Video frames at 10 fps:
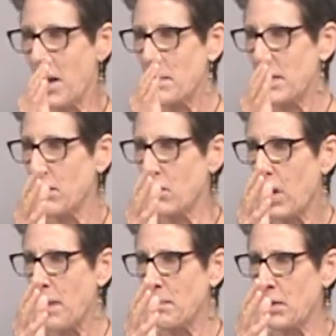I'm in
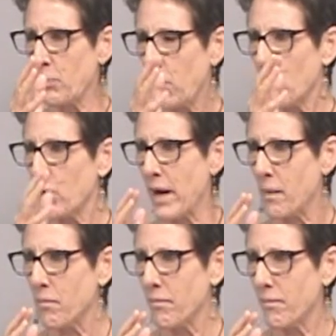a
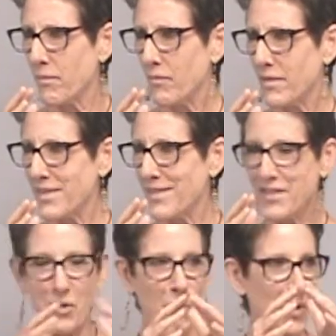program,
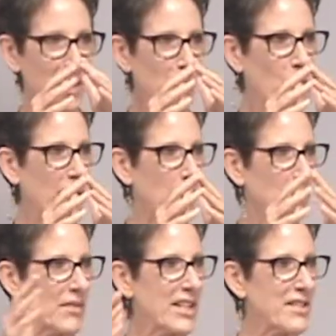and what
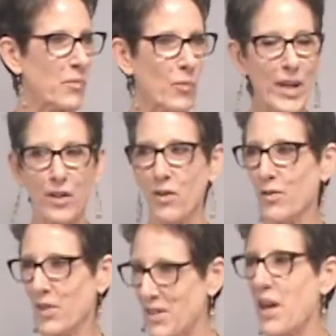I'm living isn't
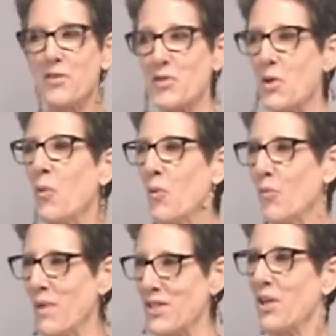real. It's not so
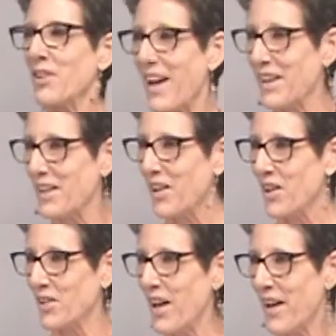much unlike
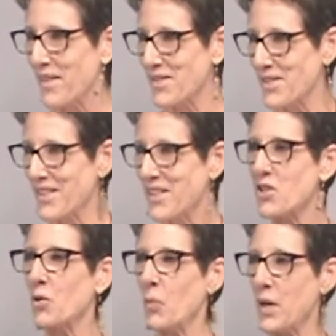our lives
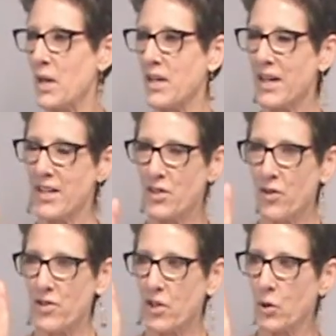until
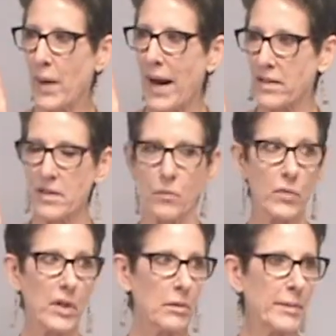there's a crack
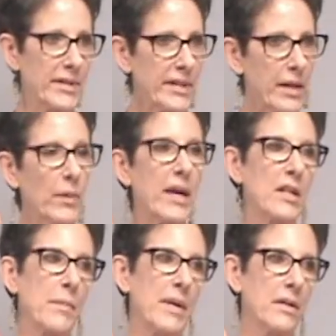somewhere where we say,
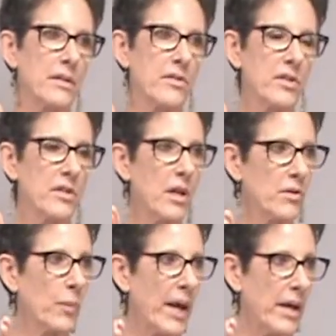wait a minute, there's
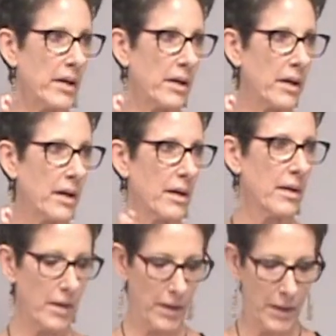another way here.
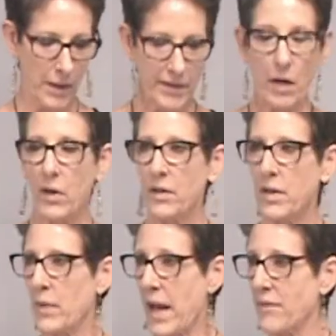Now,
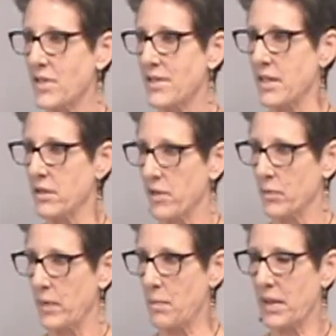and then we have to see
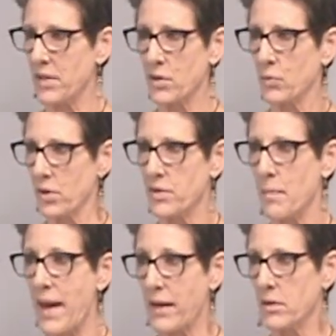another way because the world's a